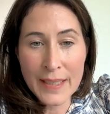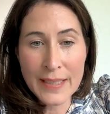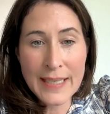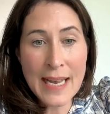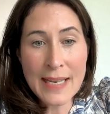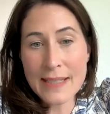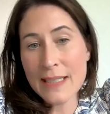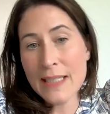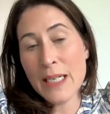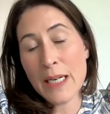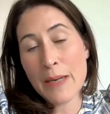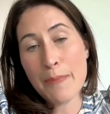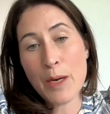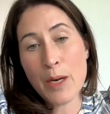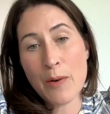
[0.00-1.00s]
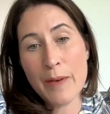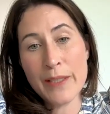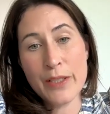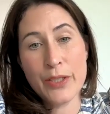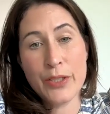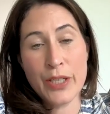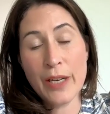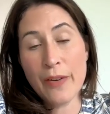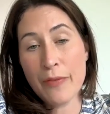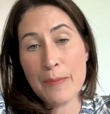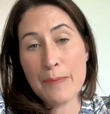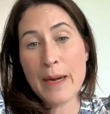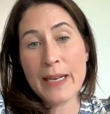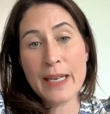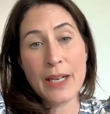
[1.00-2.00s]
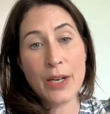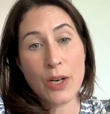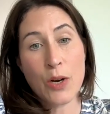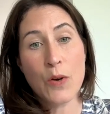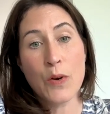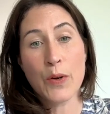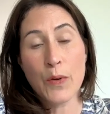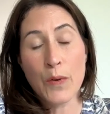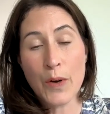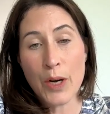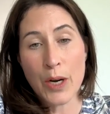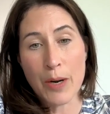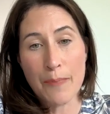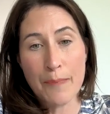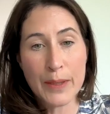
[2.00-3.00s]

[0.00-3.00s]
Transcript: Yes, Enoch Burke went to jail for breaking a court order,